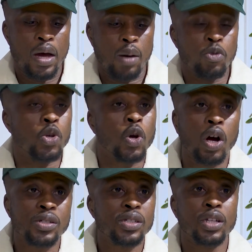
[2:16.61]
You're
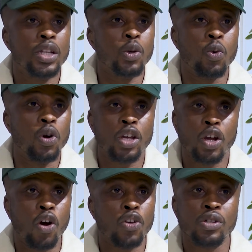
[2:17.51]
constantly working
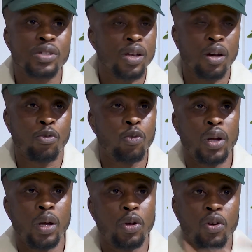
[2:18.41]
on yourself, whether
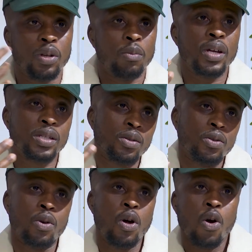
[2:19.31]
it be on the
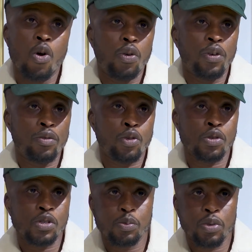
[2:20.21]
mental or even on
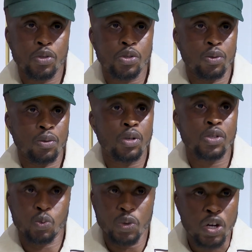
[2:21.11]
the spiritual,
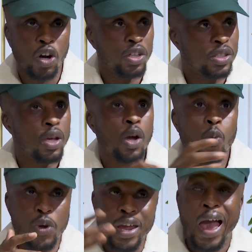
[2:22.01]
because we
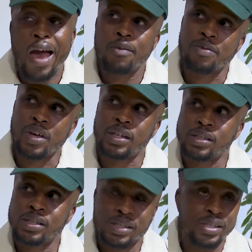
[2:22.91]
have
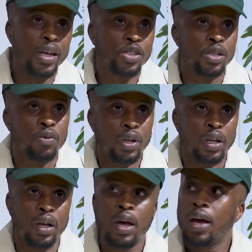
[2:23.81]
that section, really.